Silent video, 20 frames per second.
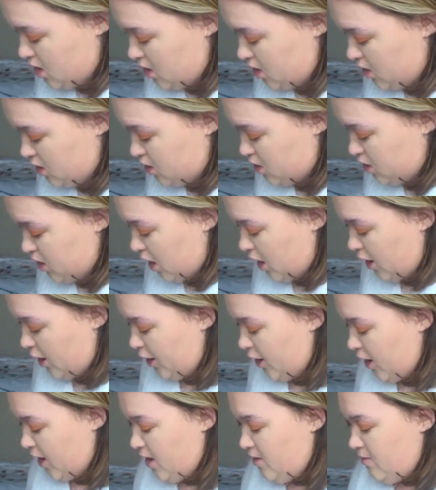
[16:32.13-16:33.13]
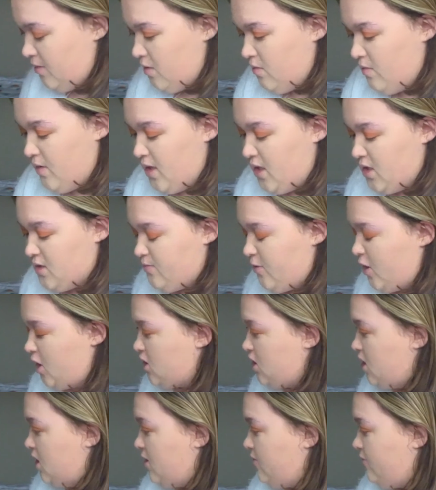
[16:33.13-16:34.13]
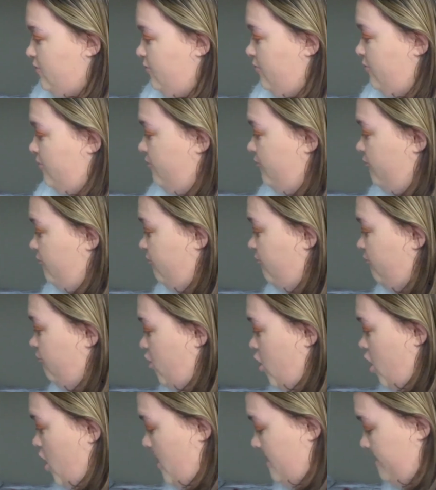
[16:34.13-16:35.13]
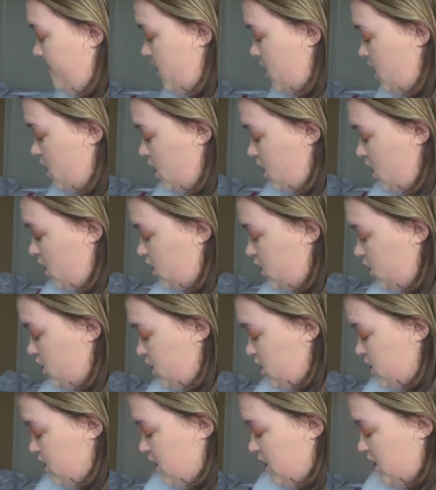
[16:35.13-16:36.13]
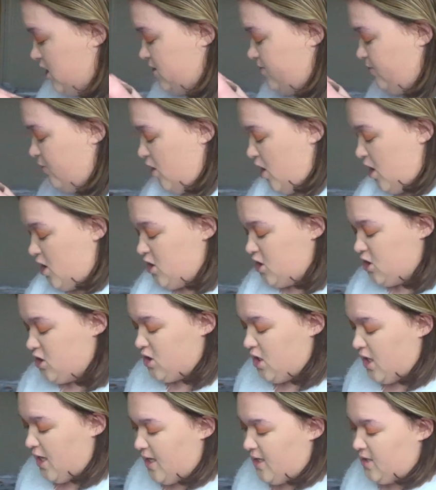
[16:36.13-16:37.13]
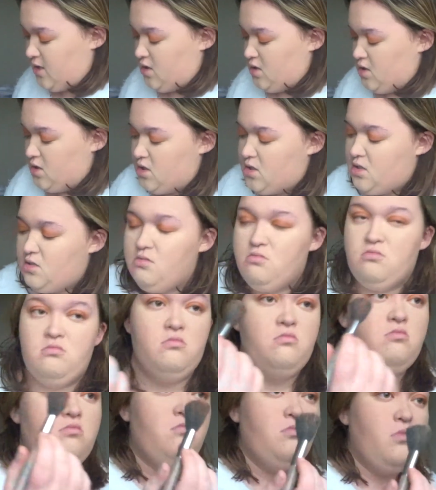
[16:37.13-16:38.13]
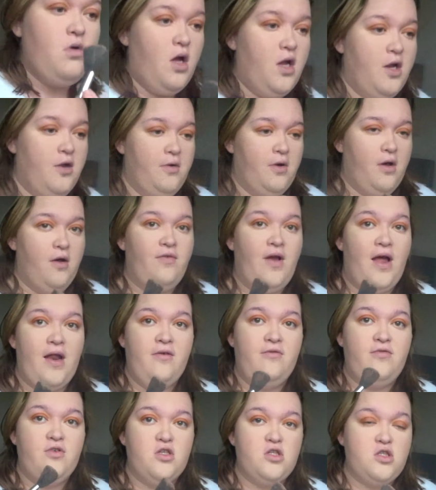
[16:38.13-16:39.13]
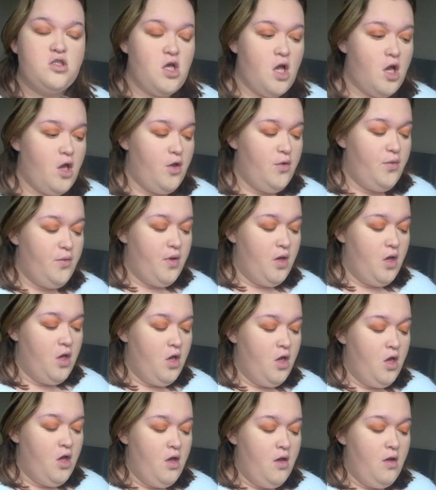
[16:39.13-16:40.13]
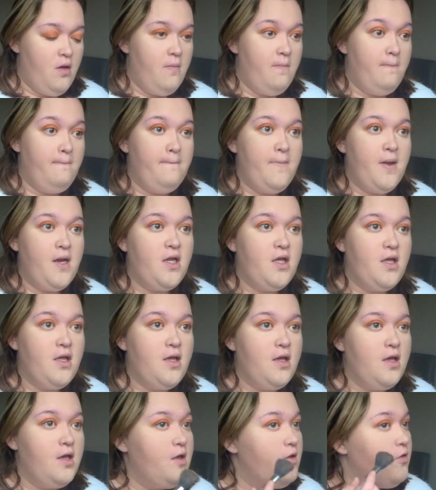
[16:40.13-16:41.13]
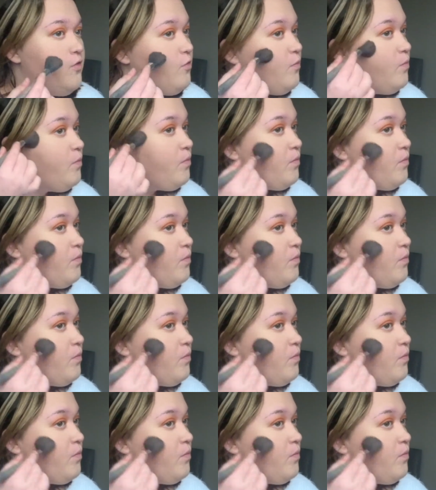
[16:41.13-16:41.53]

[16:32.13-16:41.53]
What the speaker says: So I don't know where this brush is from. It's just this brush, and I don't know, I've had it for so many years.